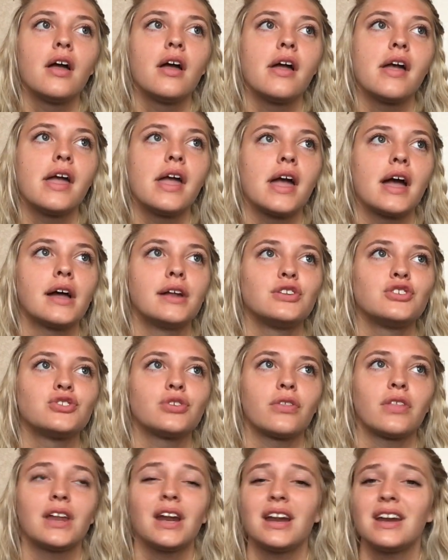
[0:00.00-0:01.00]
And
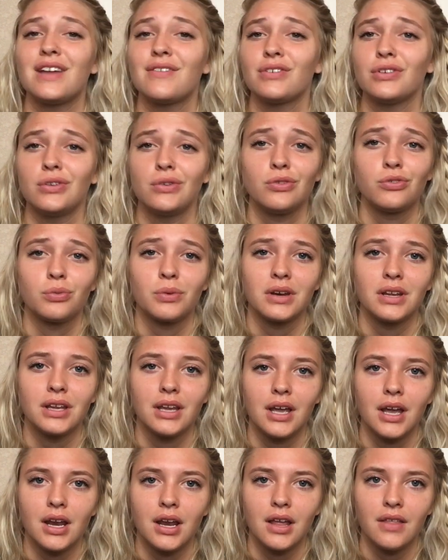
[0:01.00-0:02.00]
so then I never used one again.